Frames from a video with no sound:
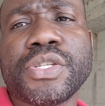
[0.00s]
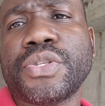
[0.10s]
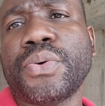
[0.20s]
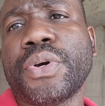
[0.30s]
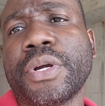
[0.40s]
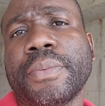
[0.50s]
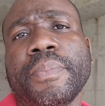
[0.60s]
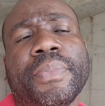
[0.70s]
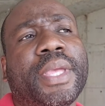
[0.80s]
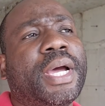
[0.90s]
store,
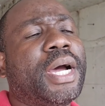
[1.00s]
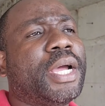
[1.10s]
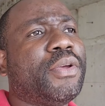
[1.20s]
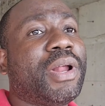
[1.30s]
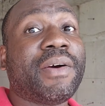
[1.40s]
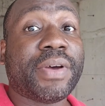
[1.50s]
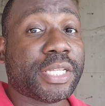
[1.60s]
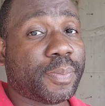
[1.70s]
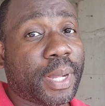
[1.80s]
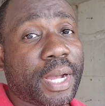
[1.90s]
you'll have a
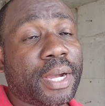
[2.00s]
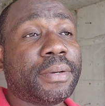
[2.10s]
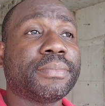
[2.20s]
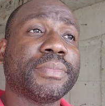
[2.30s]
spa,